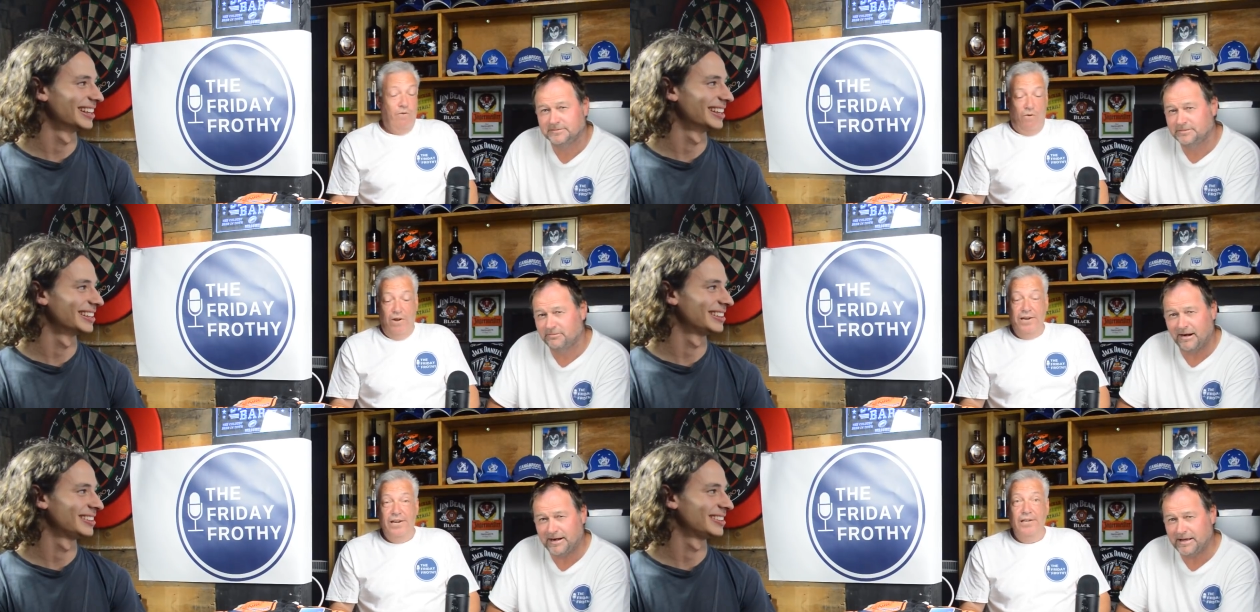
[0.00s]
Speaker 1: Yeah,
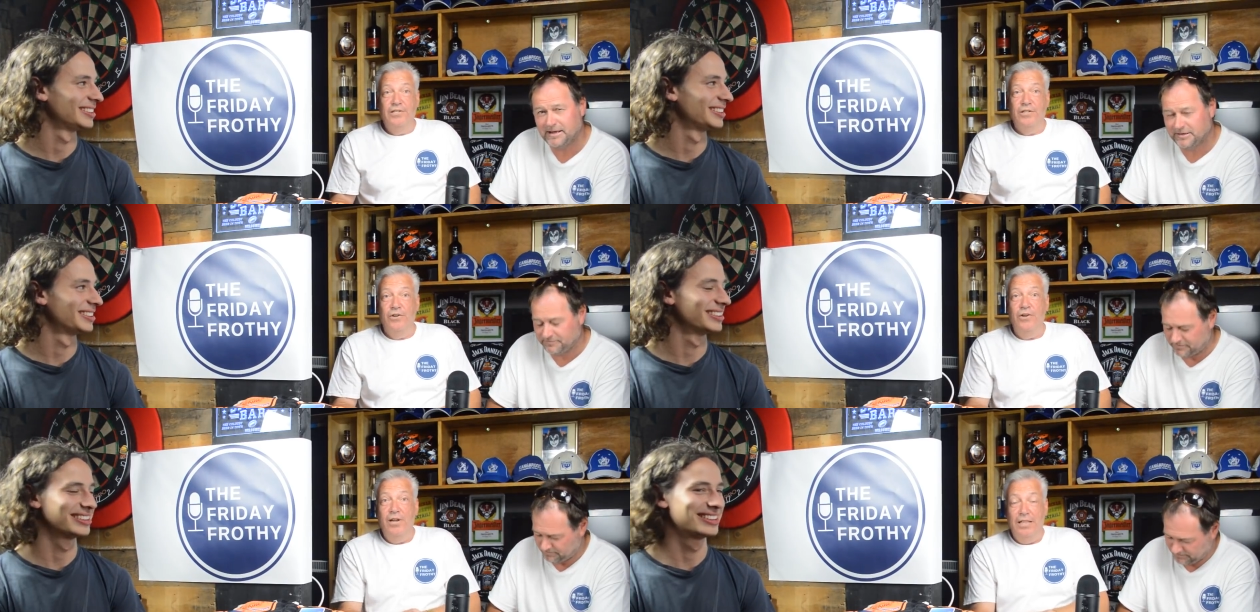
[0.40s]
well, I
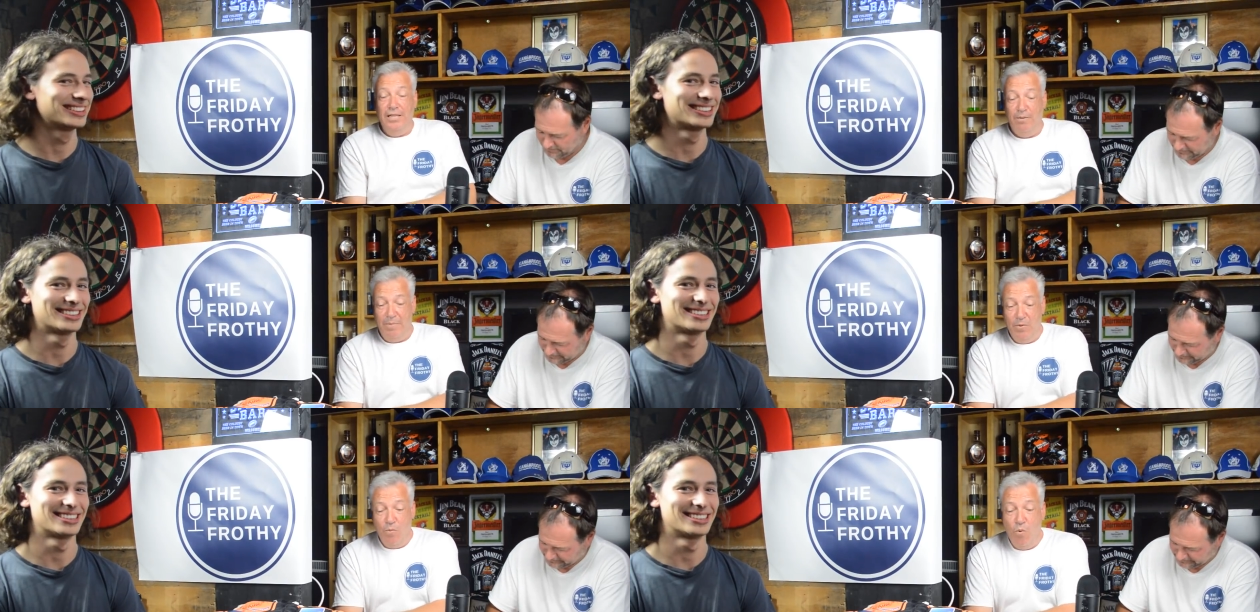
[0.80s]
need to. A
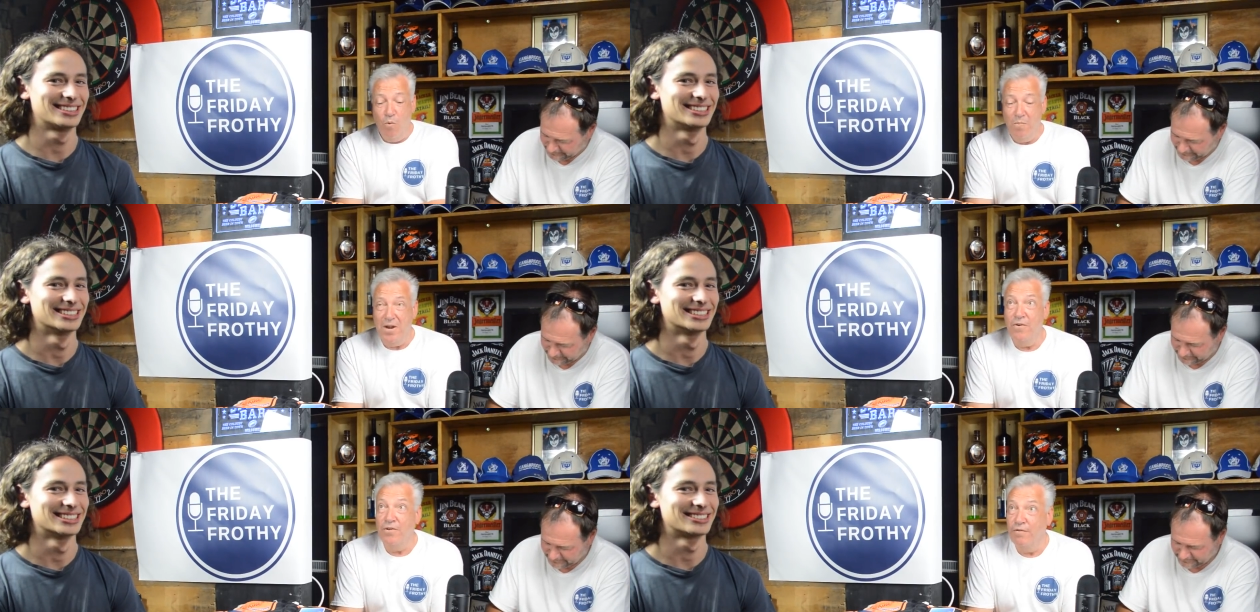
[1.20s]
little bit
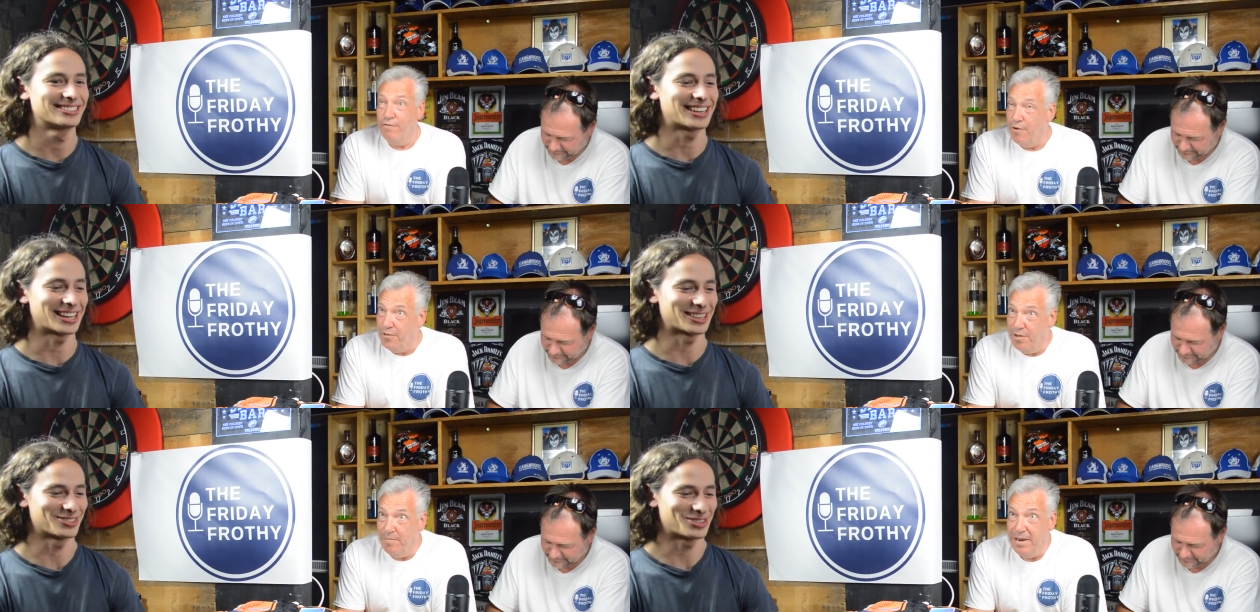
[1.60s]
warm here in the
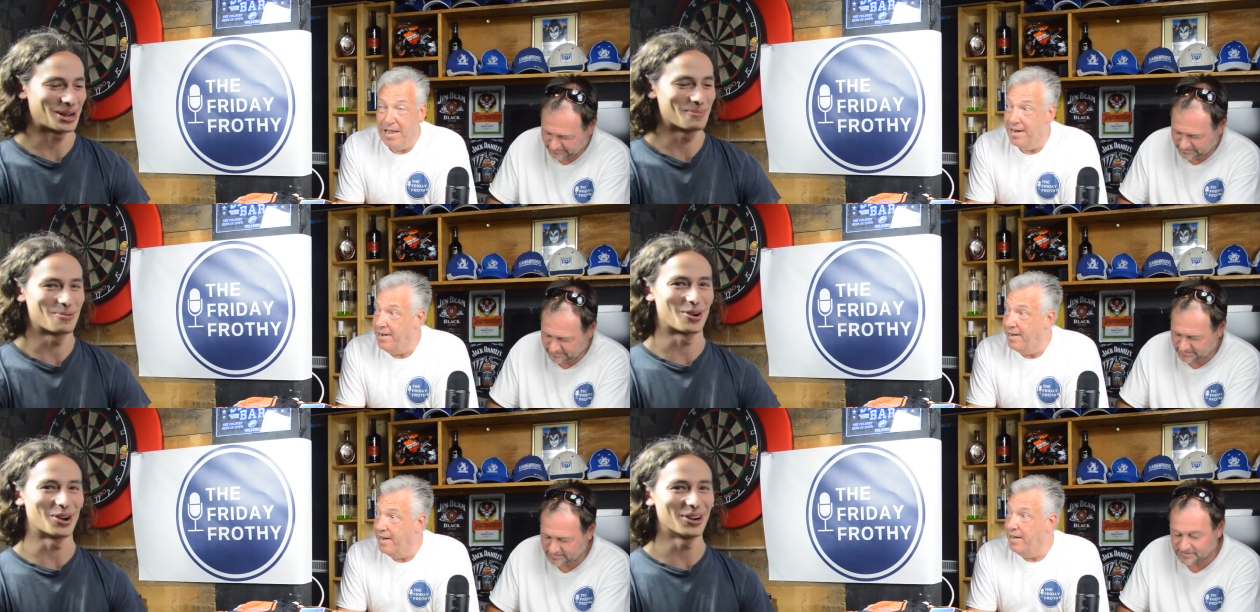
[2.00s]
fog today.
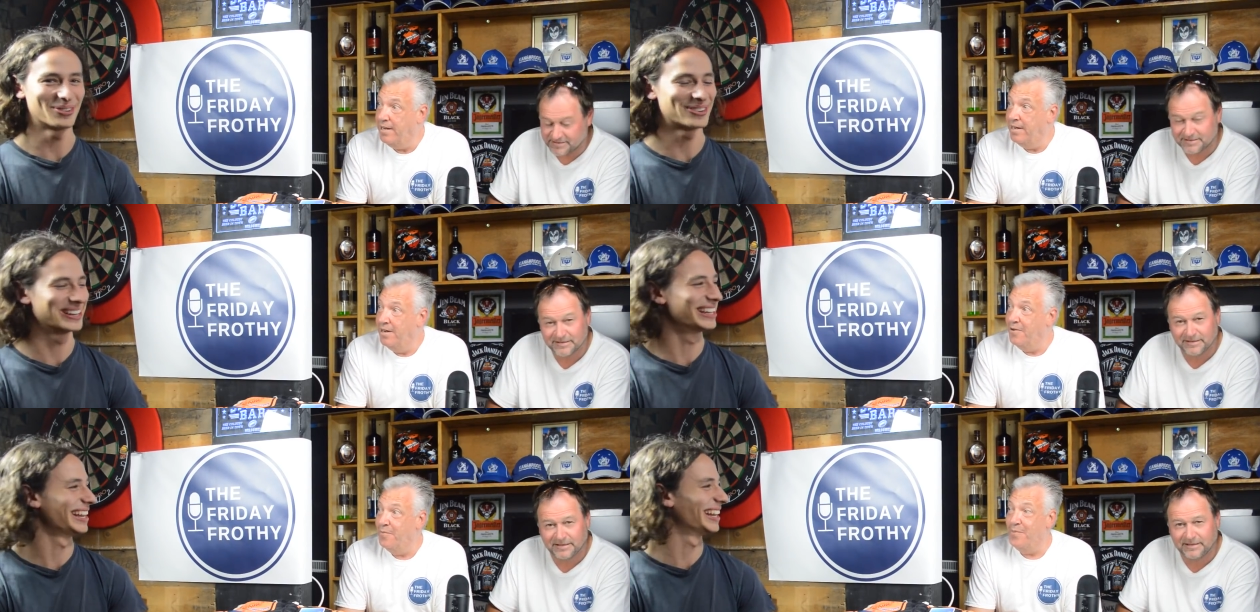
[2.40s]

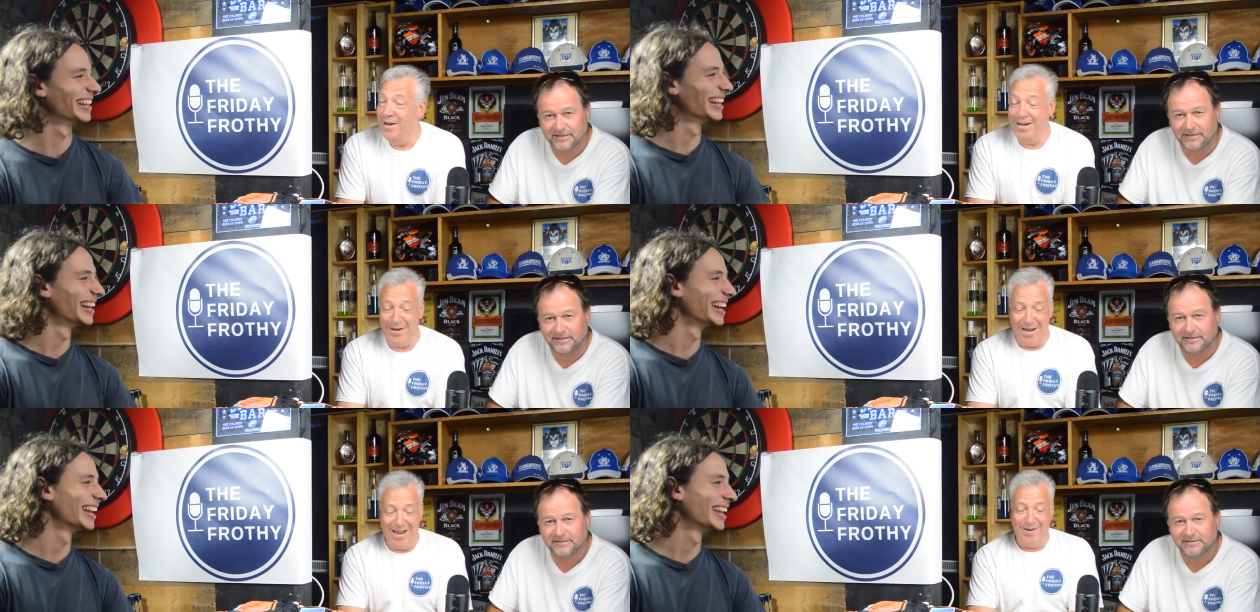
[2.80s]
Right? yeah.
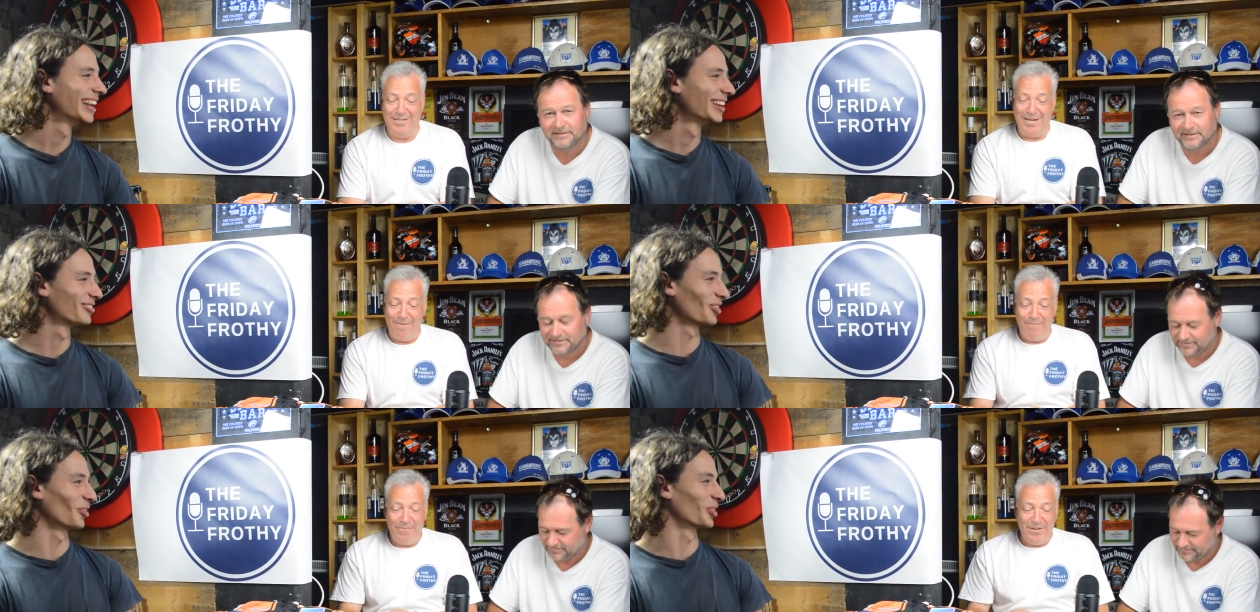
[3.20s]
yeah
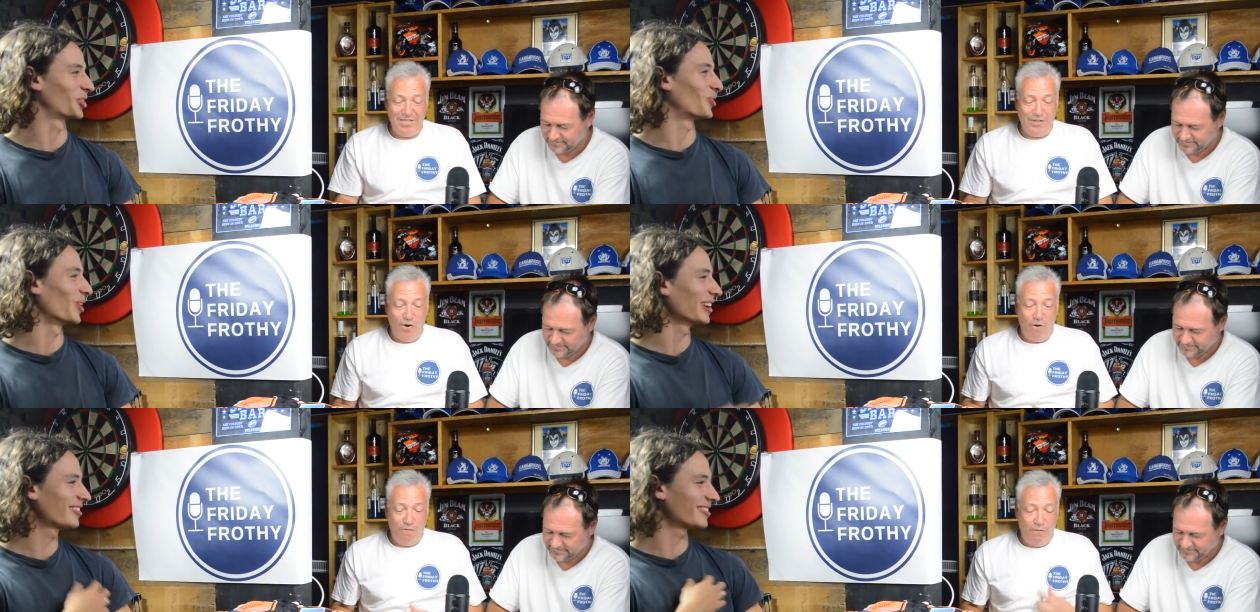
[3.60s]
jump all the
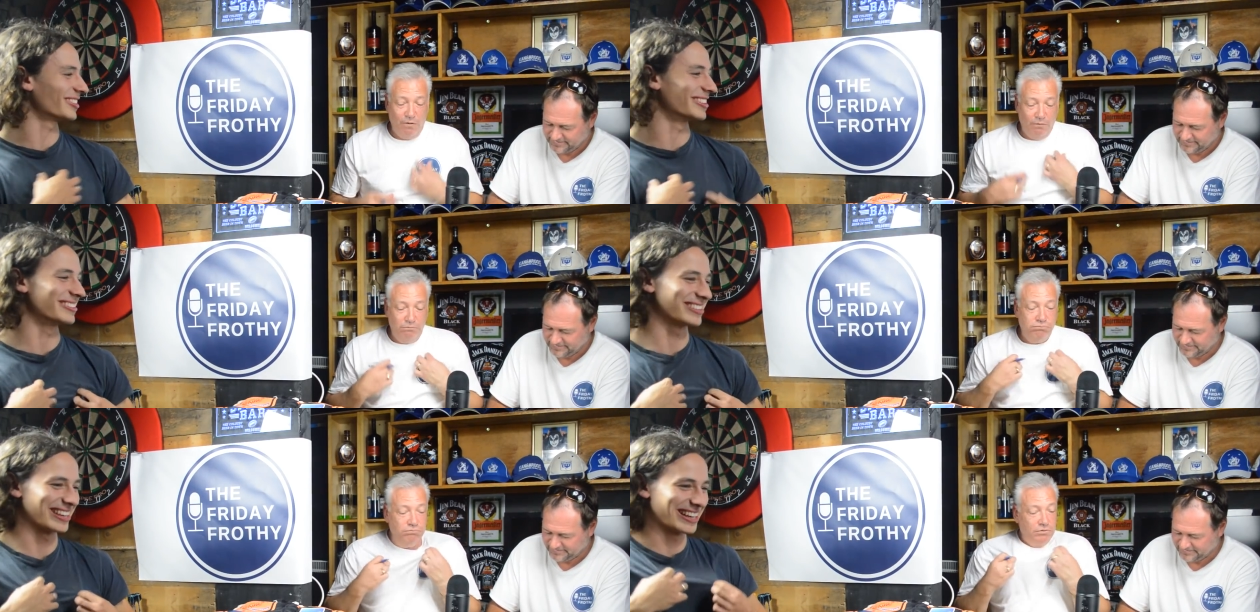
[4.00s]

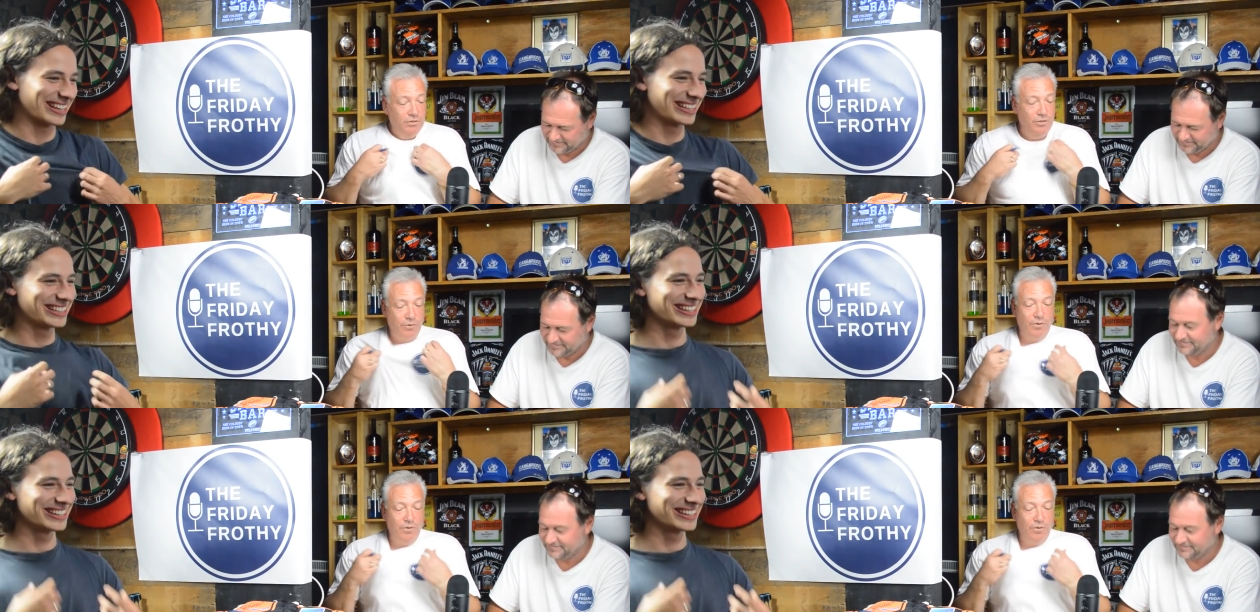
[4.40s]
questions. There,